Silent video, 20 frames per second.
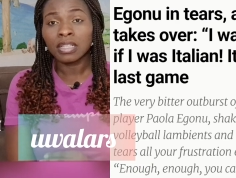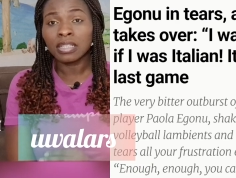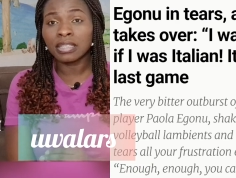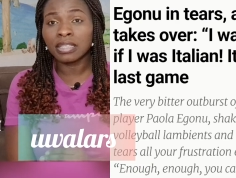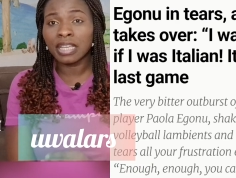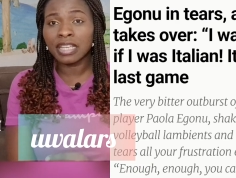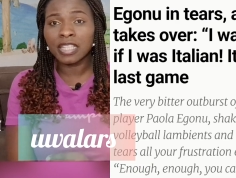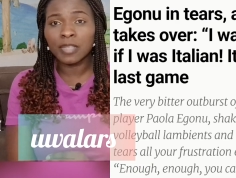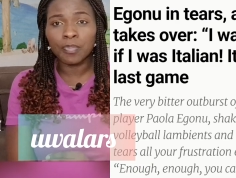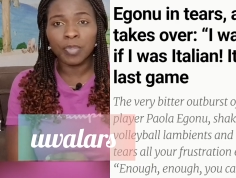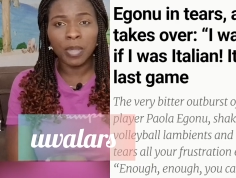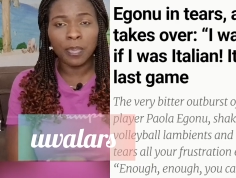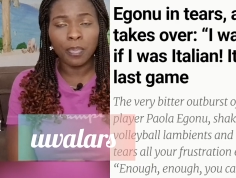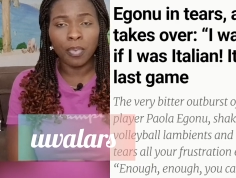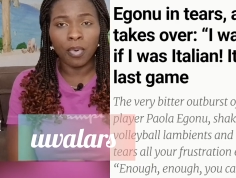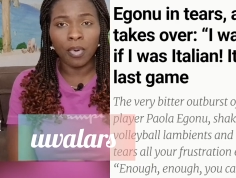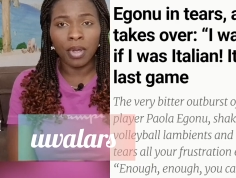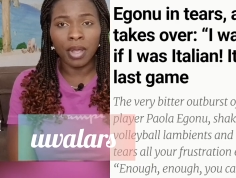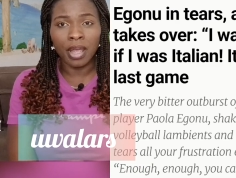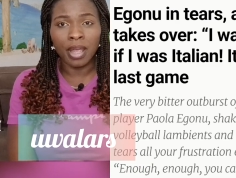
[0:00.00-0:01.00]
These
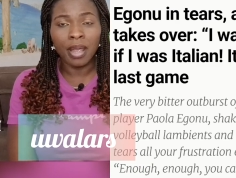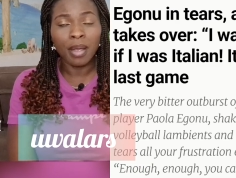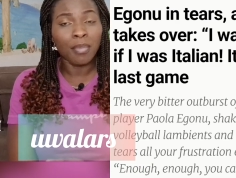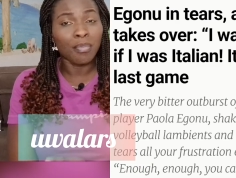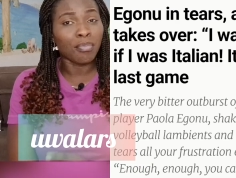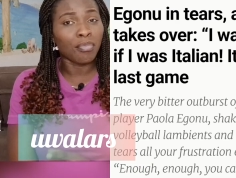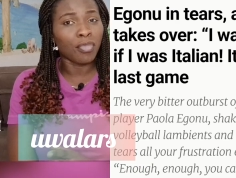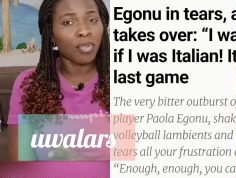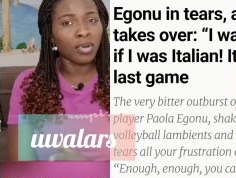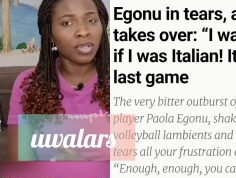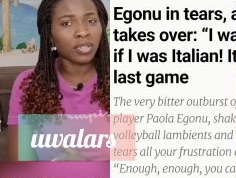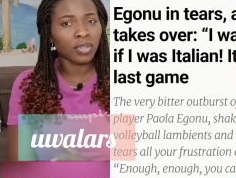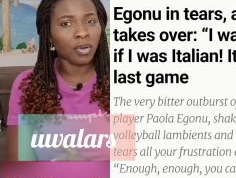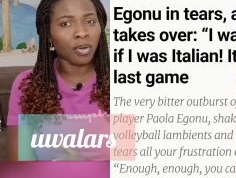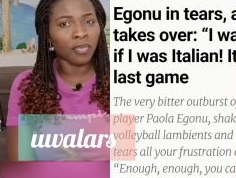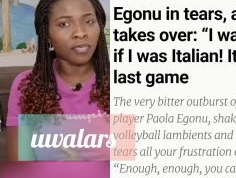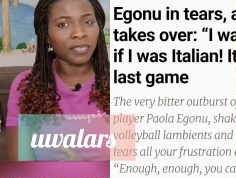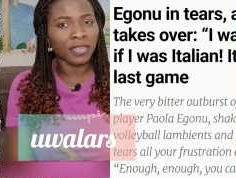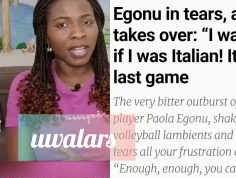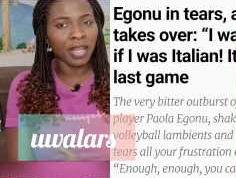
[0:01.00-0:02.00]
people, eh, most
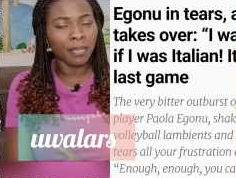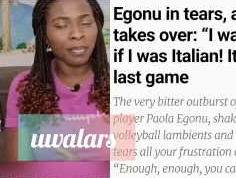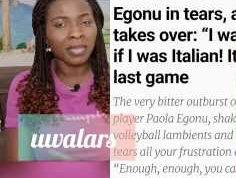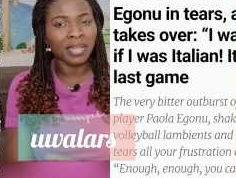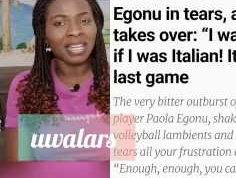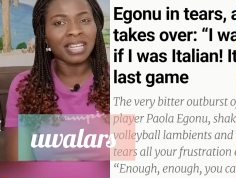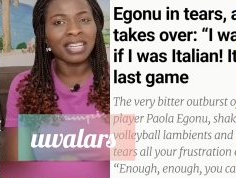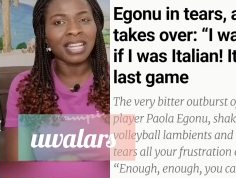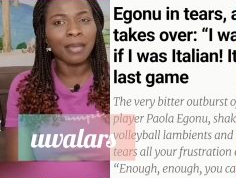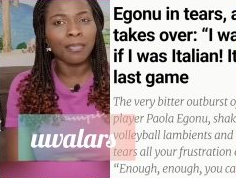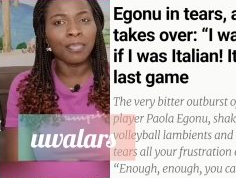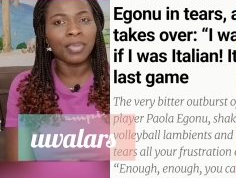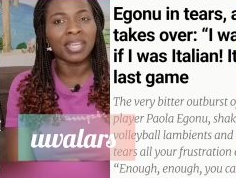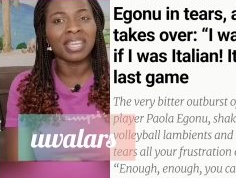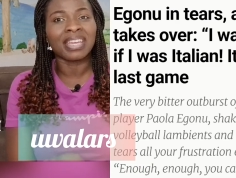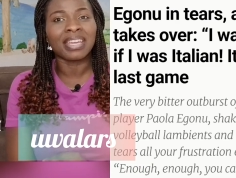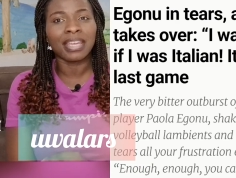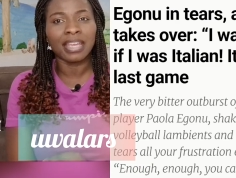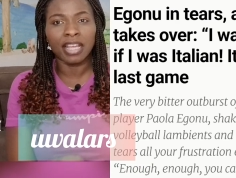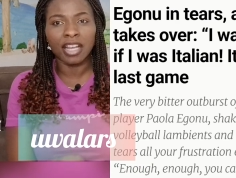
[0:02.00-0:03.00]
of them, they
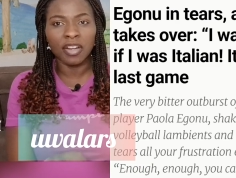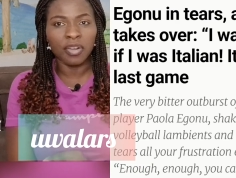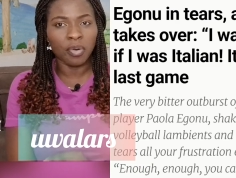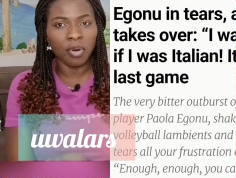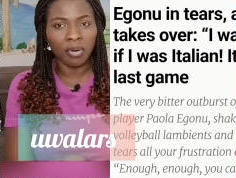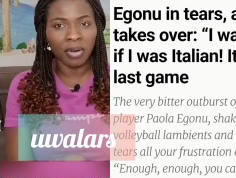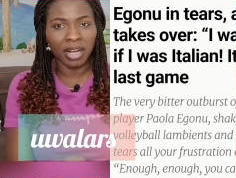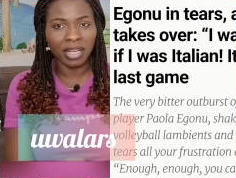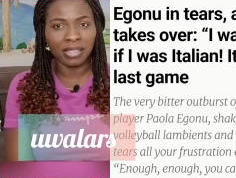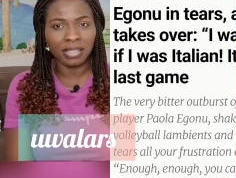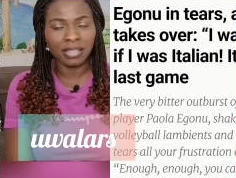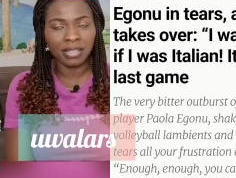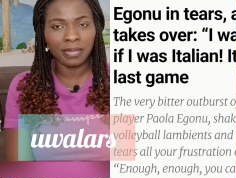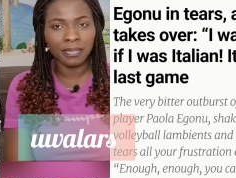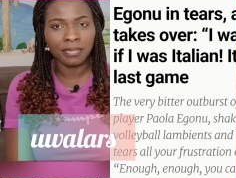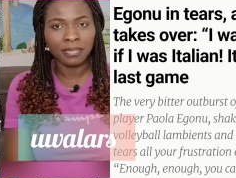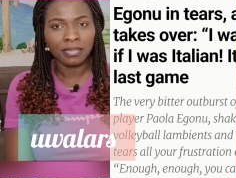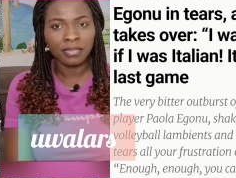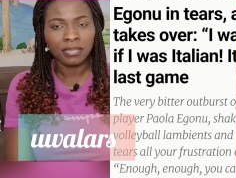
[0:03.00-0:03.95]
be ignorant.